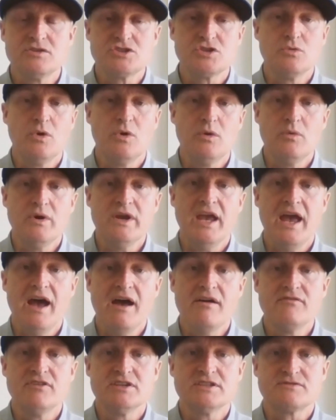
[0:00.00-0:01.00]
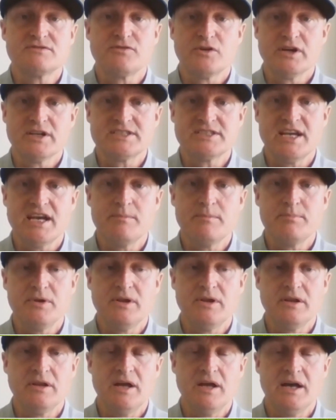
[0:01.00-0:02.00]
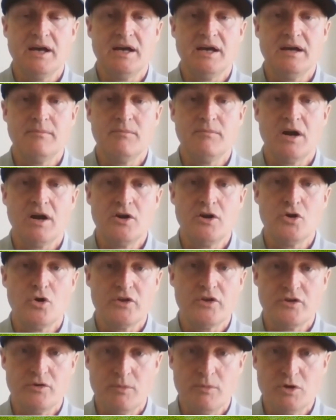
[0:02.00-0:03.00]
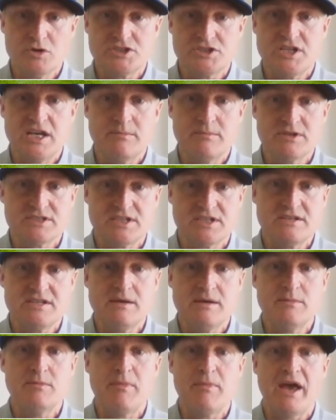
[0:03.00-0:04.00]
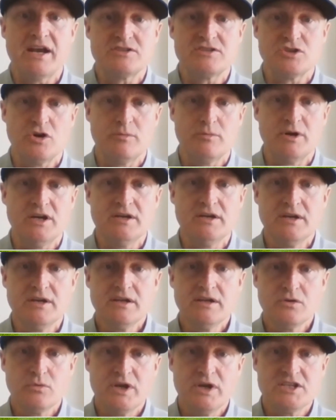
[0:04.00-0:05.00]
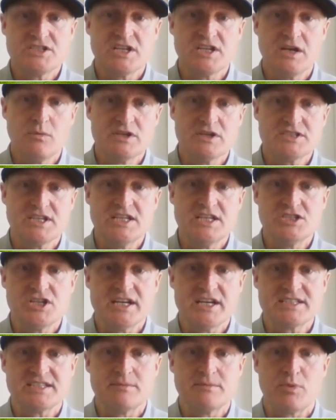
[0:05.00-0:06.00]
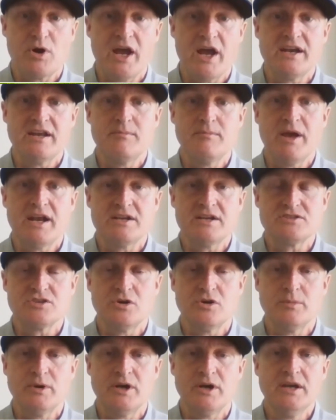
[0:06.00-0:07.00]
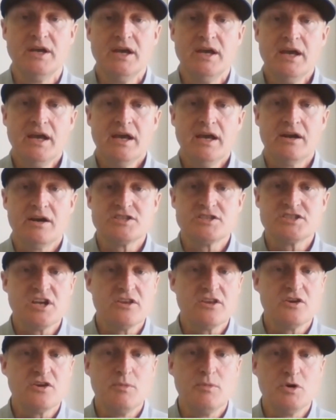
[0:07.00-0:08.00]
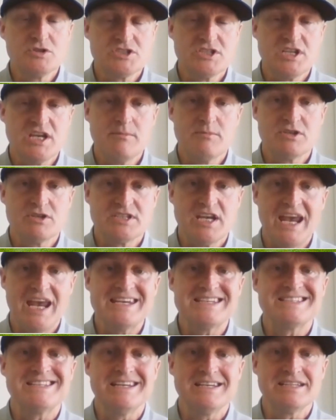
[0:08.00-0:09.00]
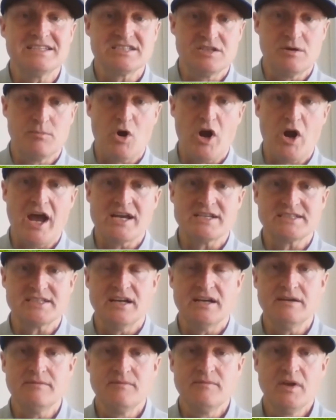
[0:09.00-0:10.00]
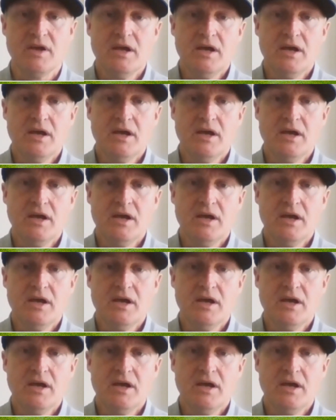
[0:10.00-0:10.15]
So what we have is, for example, our northernmost team is the team in Manitoba, the Weed City Whiskey Jacks in Brandon, Manitoba. And our southernmost team is Hastings, Nebraska.